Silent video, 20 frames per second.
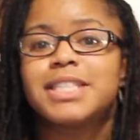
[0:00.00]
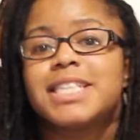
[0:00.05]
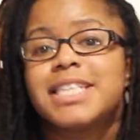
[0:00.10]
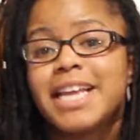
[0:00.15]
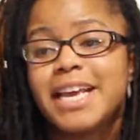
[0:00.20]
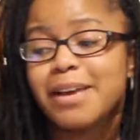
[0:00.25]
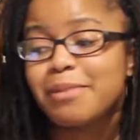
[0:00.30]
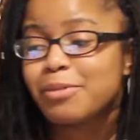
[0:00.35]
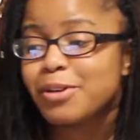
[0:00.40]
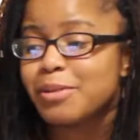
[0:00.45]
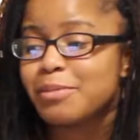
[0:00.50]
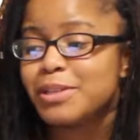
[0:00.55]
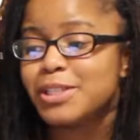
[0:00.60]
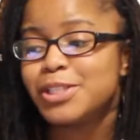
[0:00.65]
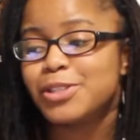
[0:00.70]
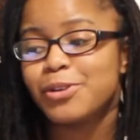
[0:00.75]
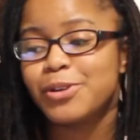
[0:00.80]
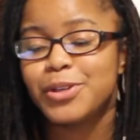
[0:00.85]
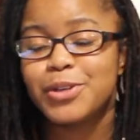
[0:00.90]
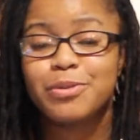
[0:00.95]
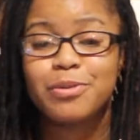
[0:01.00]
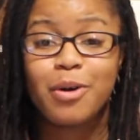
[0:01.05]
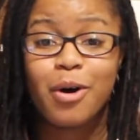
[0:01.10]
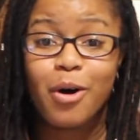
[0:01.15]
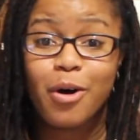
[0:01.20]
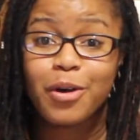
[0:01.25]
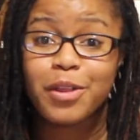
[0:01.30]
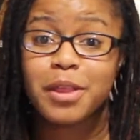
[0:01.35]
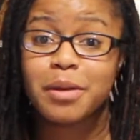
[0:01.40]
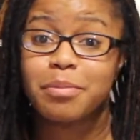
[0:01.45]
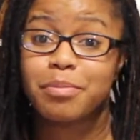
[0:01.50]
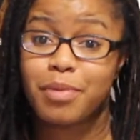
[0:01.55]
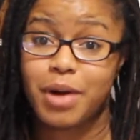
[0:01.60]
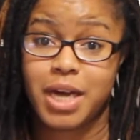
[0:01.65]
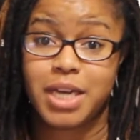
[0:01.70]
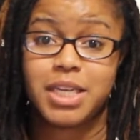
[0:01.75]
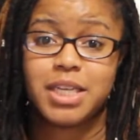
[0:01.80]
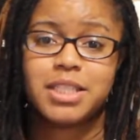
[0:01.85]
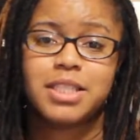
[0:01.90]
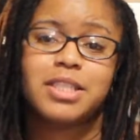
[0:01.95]
today I'm going to be showing you all the
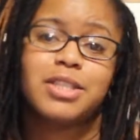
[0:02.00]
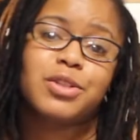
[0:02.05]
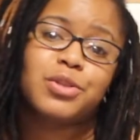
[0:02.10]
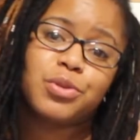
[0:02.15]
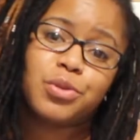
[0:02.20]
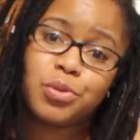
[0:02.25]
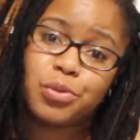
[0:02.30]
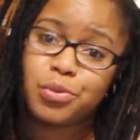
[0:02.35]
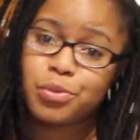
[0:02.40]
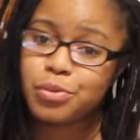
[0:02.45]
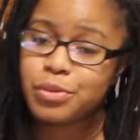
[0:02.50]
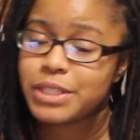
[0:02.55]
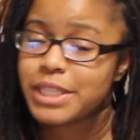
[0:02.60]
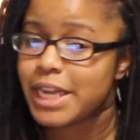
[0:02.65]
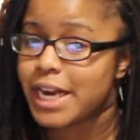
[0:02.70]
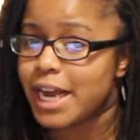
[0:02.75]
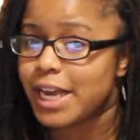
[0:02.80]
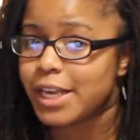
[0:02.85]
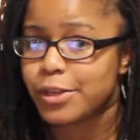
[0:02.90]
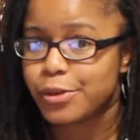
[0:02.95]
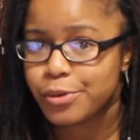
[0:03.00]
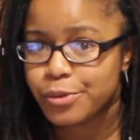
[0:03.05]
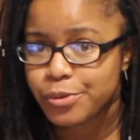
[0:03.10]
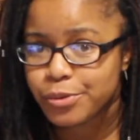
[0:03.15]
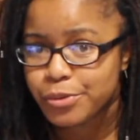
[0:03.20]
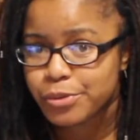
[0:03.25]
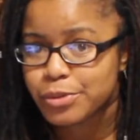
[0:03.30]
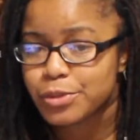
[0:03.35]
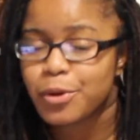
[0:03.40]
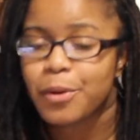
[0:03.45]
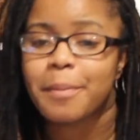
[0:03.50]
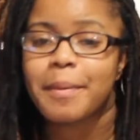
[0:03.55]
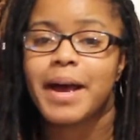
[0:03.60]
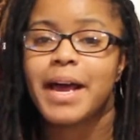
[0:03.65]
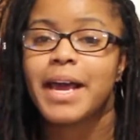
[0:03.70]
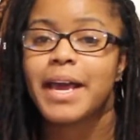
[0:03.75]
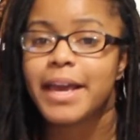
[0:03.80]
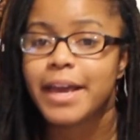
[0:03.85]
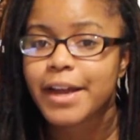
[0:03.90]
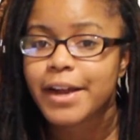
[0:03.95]
products and tools that I use on
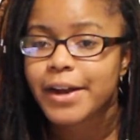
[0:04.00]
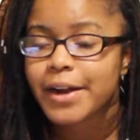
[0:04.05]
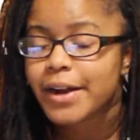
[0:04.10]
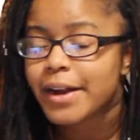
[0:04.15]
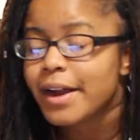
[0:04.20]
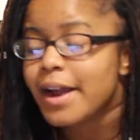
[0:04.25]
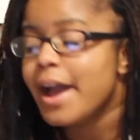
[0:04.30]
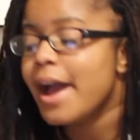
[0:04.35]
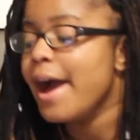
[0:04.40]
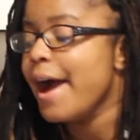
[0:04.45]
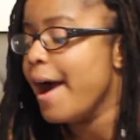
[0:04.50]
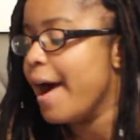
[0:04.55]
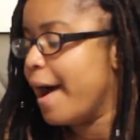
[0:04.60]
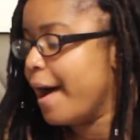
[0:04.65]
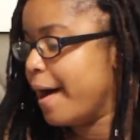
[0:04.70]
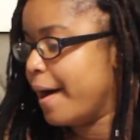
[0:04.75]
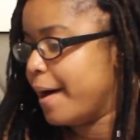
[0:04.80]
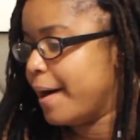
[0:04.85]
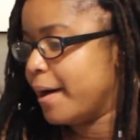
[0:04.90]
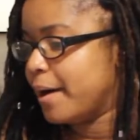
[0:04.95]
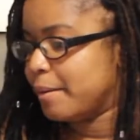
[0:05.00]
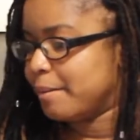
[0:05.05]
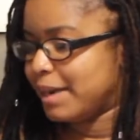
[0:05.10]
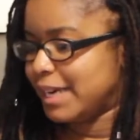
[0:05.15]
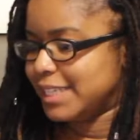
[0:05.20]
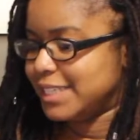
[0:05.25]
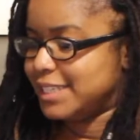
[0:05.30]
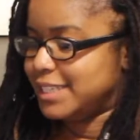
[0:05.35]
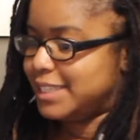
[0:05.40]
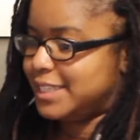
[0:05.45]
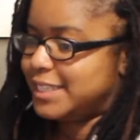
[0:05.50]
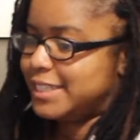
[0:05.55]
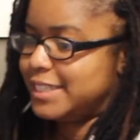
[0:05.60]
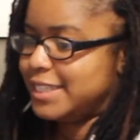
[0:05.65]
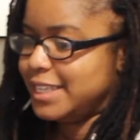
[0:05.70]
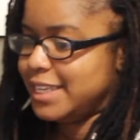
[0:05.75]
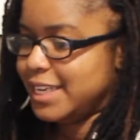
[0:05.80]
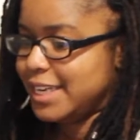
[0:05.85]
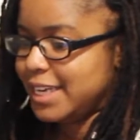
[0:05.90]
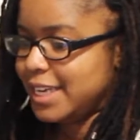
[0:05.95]
my hair. I
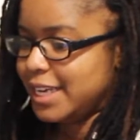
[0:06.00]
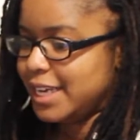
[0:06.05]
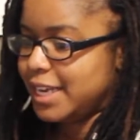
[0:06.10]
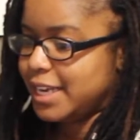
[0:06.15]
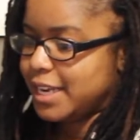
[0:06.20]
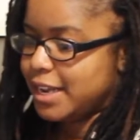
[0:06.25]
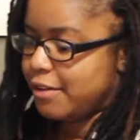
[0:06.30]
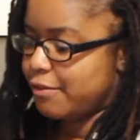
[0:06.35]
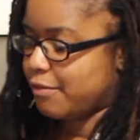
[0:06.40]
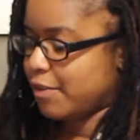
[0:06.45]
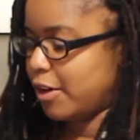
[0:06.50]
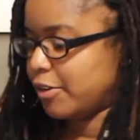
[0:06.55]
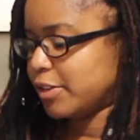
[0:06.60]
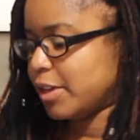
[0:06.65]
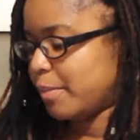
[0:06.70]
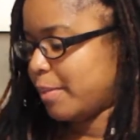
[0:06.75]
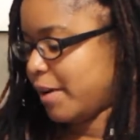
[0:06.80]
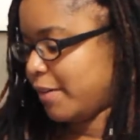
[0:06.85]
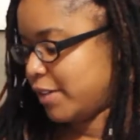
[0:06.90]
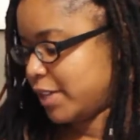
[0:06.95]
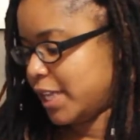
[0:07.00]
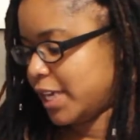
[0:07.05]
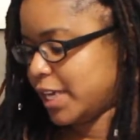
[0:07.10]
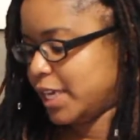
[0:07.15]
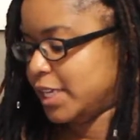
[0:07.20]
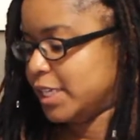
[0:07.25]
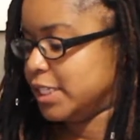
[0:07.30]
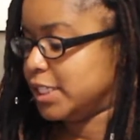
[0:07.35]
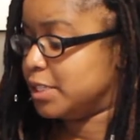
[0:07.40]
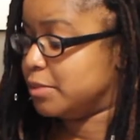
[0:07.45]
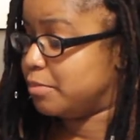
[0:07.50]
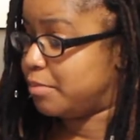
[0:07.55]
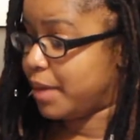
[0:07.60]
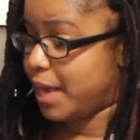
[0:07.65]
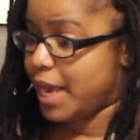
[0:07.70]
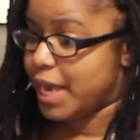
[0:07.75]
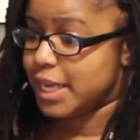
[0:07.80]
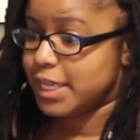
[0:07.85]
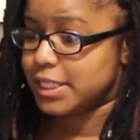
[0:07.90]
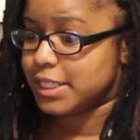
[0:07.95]
did round up everything in this
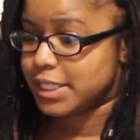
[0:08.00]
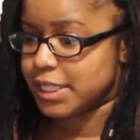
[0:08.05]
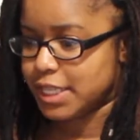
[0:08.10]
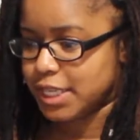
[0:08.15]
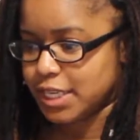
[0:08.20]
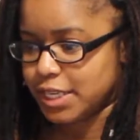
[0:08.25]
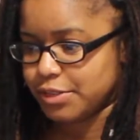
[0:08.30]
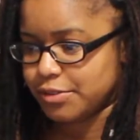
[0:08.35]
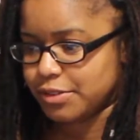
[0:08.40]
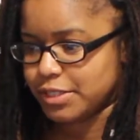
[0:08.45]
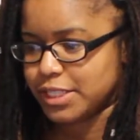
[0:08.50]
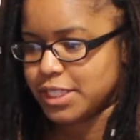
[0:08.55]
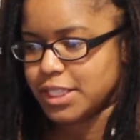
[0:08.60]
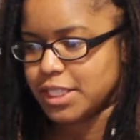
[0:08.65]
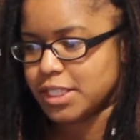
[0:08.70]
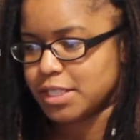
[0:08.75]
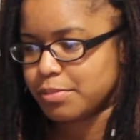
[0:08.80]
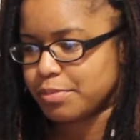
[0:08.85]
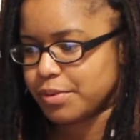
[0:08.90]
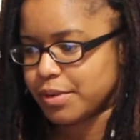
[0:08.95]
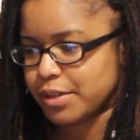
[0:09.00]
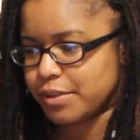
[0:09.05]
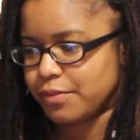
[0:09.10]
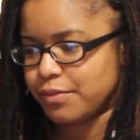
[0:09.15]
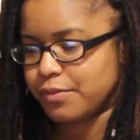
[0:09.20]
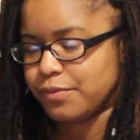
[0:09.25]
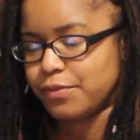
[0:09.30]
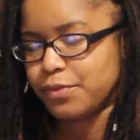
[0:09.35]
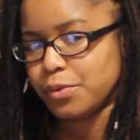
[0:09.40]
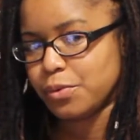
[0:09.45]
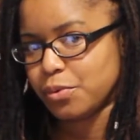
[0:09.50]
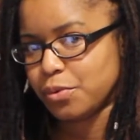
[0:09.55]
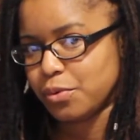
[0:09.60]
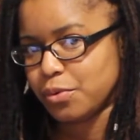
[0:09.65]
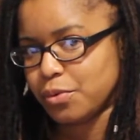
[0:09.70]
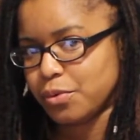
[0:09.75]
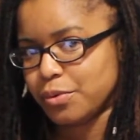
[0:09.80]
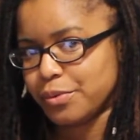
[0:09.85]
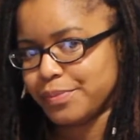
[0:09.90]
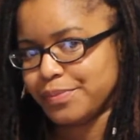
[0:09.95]
basket. You can see it's pretty
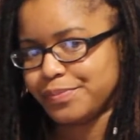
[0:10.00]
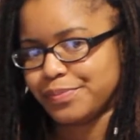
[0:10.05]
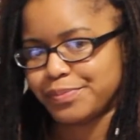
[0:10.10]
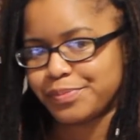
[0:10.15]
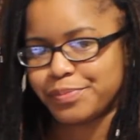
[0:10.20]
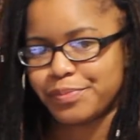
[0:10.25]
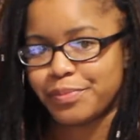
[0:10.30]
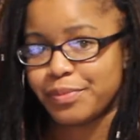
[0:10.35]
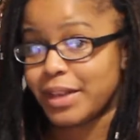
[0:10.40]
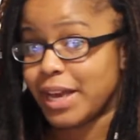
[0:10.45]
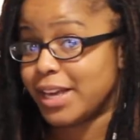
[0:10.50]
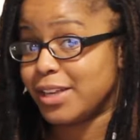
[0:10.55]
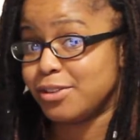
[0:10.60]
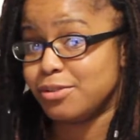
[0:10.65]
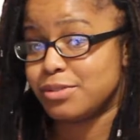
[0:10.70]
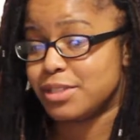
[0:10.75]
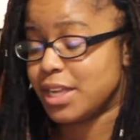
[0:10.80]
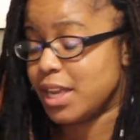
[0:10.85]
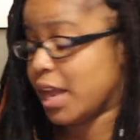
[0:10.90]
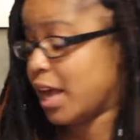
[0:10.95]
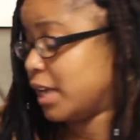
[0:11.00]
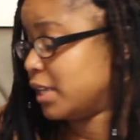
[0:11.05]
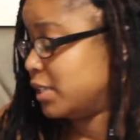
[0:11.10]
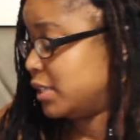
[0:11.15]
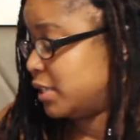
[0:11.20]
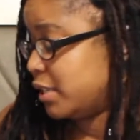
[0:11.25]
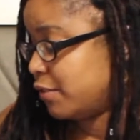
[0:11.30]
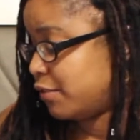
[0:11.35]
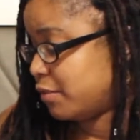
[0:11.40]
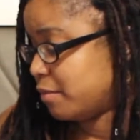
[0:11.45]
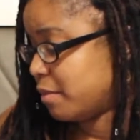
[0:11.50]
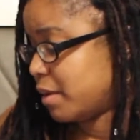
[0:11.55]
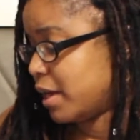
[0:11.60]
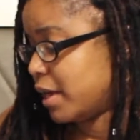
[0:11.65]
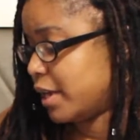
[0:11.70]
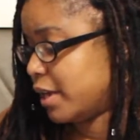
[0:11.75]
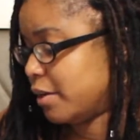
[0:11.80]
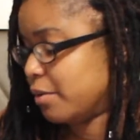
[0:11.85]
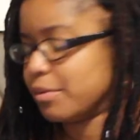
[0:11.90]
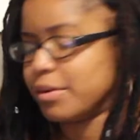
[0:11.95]
full. I use a lot of stuff in my
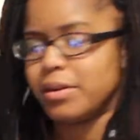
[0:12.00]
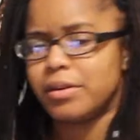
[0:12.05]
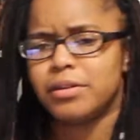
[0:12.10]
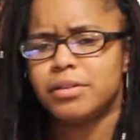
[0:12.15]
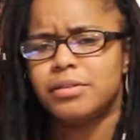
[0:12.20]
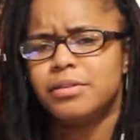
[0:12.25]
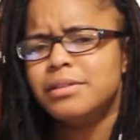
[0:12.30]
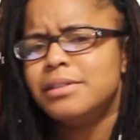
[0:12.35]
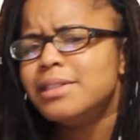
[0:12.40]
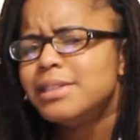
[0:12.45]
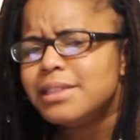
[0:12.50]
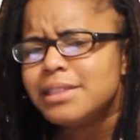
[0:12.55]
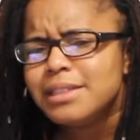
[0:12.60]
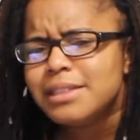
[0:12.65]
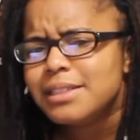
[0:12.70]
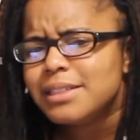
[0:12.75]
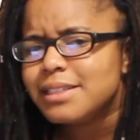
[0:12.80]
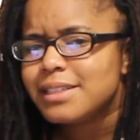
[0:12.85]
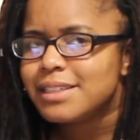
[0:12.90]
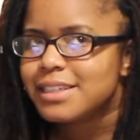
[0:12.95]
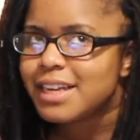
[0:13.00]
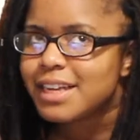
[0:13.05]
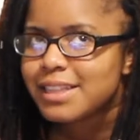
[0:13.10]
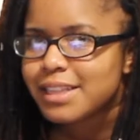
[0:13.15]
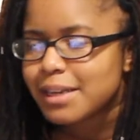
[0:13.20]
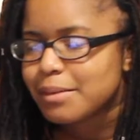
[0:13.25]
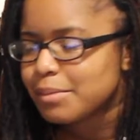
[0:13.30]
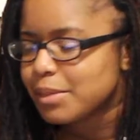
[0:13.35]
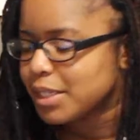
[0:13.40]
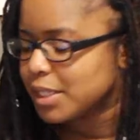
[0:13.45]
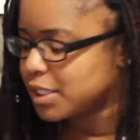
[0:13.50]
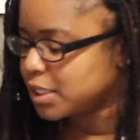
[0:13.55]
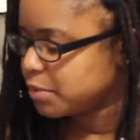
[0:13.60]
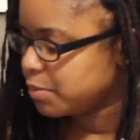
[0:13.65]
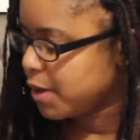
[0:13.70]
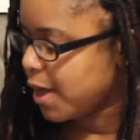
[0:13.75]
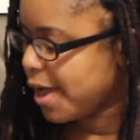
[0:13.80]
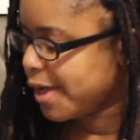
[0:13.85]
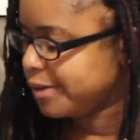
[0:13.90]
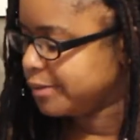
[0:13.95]
hair. Well, not that
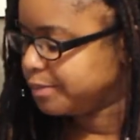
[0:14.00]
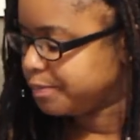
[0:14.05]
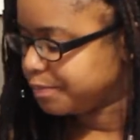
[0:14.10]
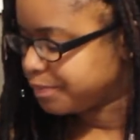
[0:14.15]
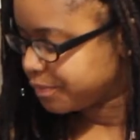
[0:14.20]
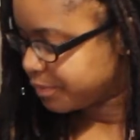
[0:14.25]
much, but